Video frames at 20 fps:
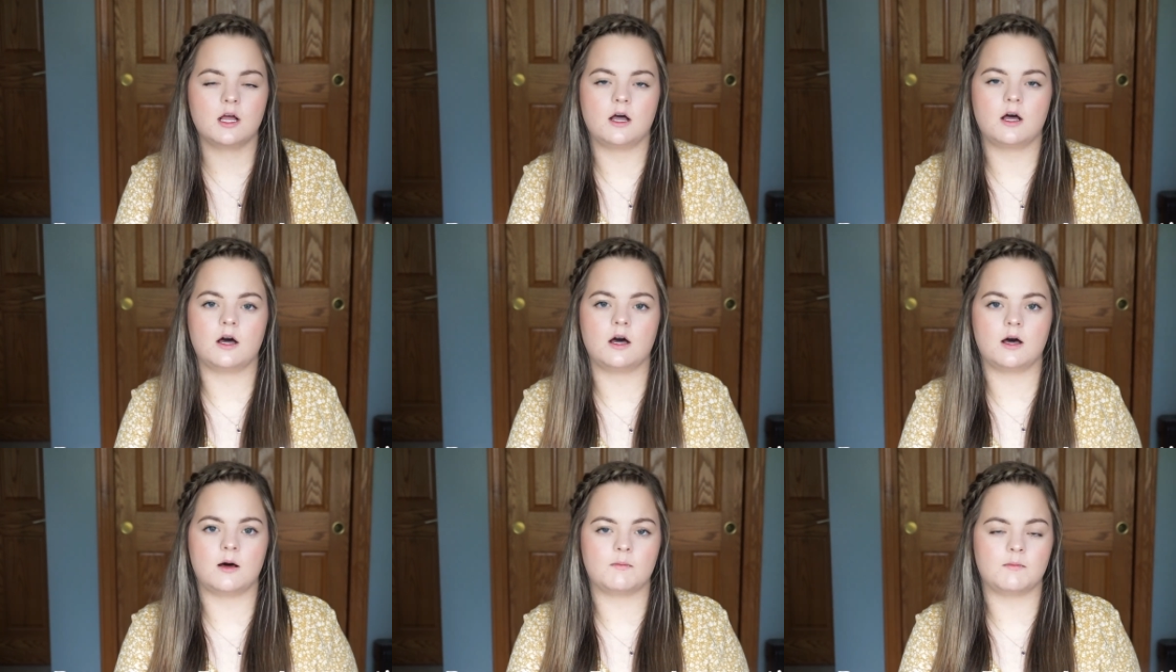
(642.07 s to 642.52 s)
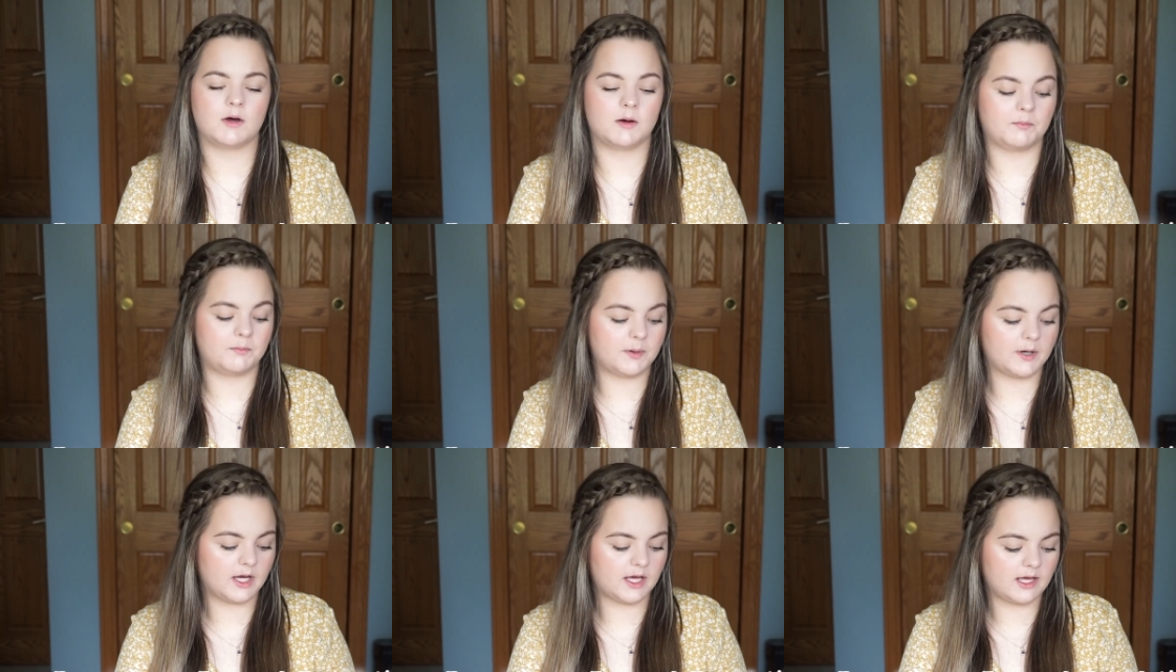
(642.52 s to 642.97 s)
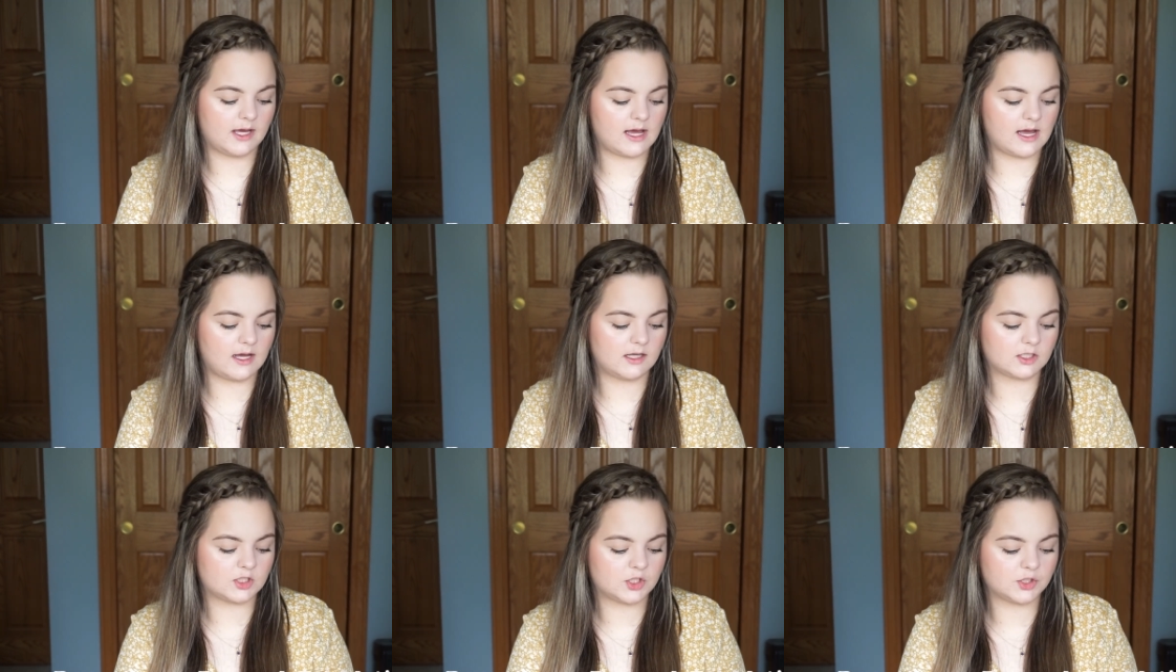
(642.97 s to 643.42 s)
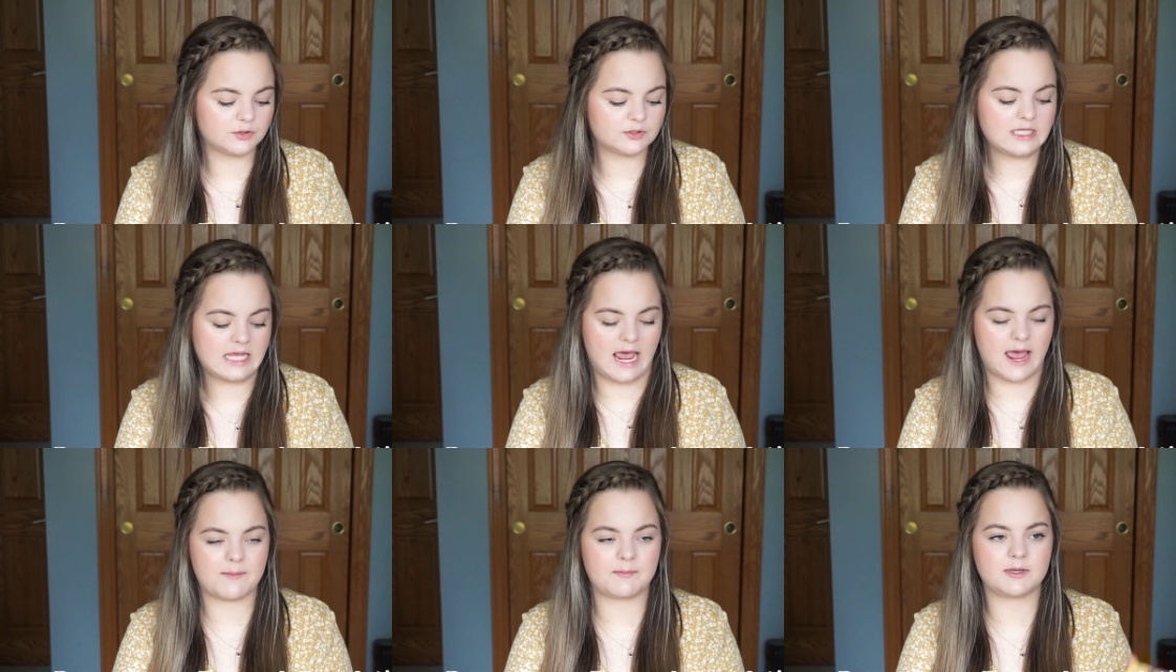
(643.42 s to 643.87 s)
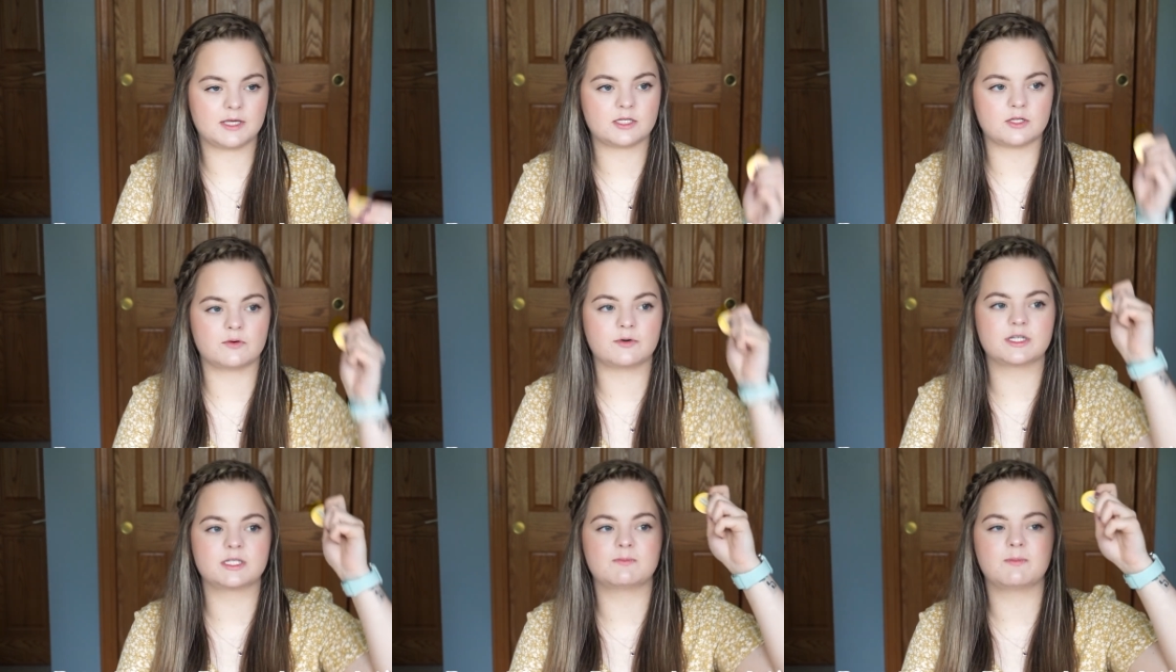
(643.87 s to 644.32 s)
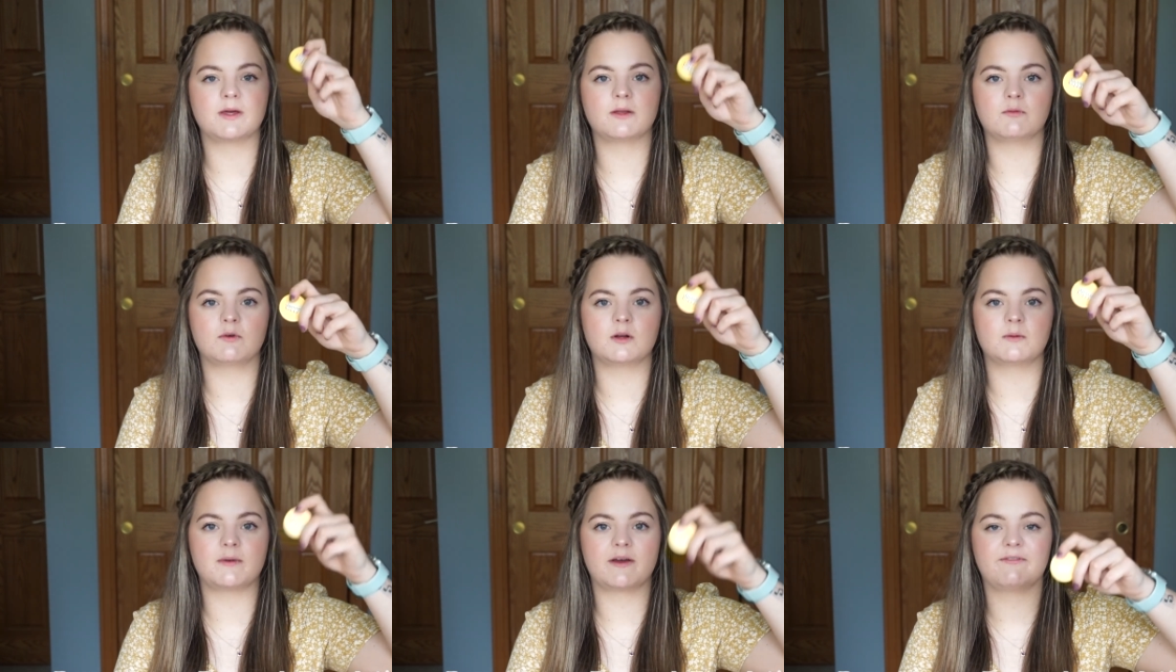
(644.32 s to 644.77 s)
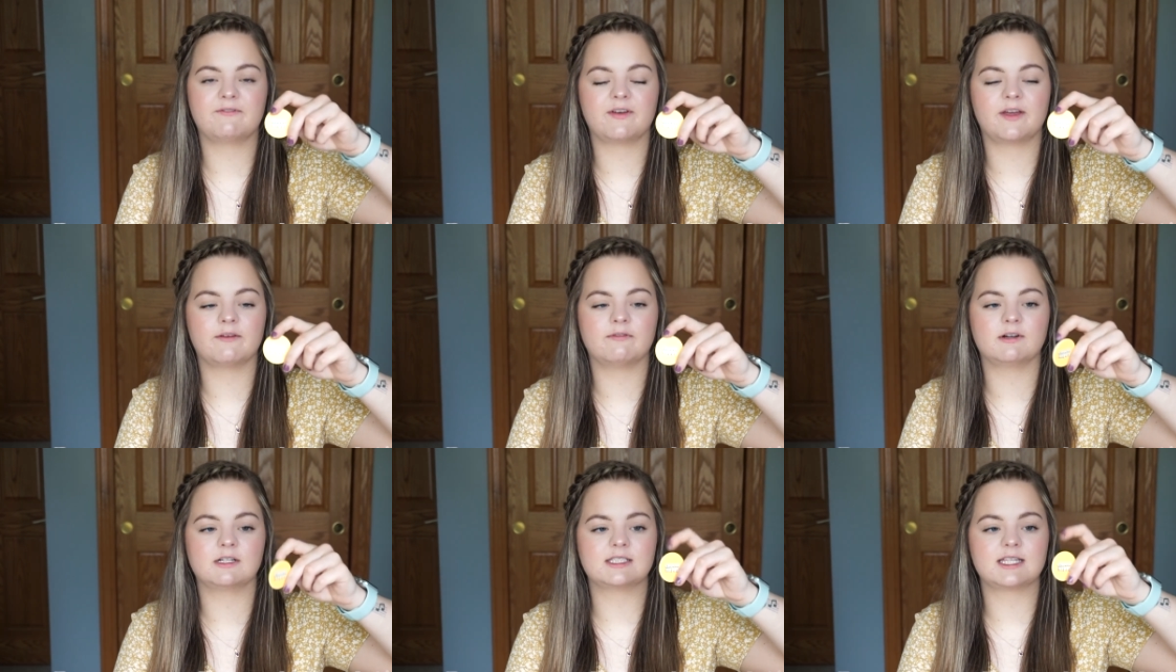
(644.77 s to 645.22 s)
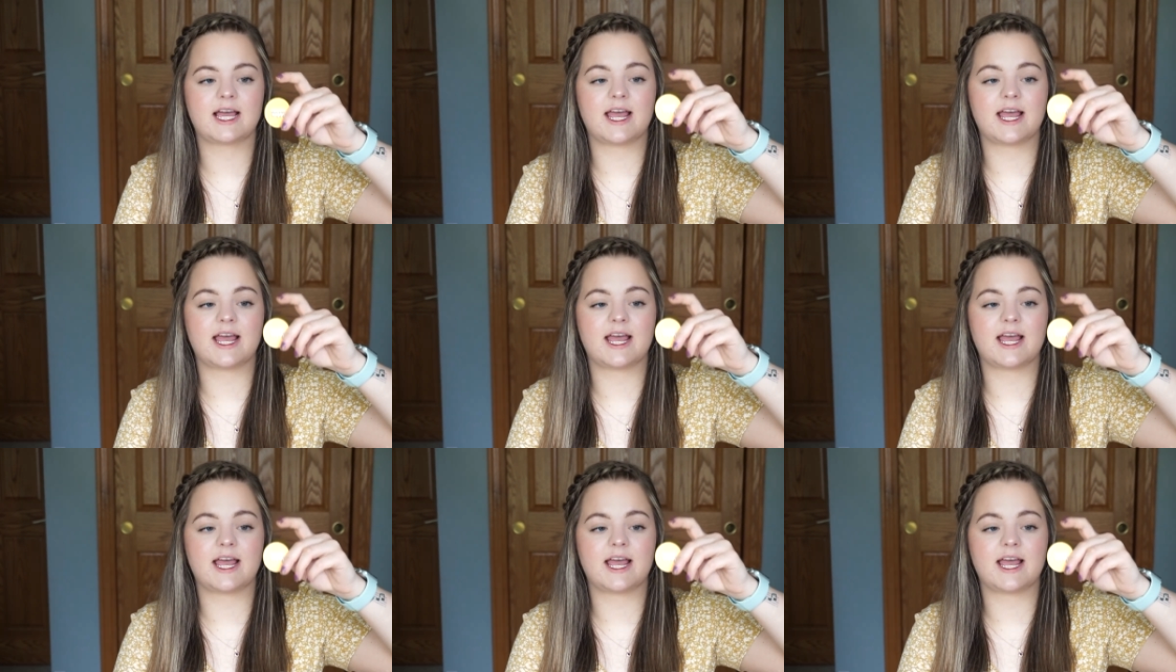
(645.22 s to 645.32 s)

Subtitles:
but Choose Happy has always been one of my favorites.